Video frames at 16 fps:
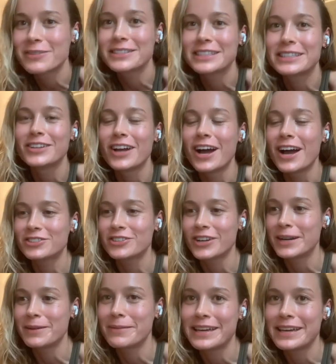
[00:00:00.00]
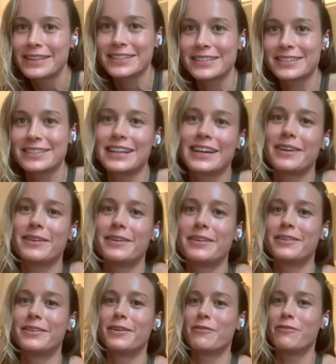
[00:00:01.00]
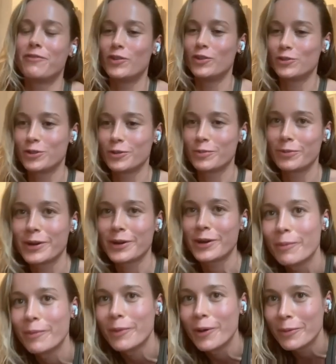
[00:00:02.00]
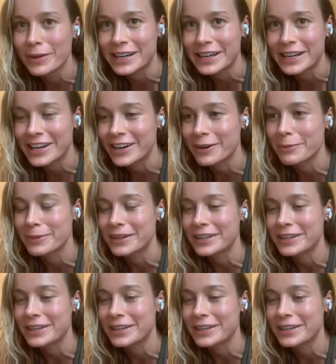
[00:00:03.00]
I was like not trying to make this like a full superhero moment here,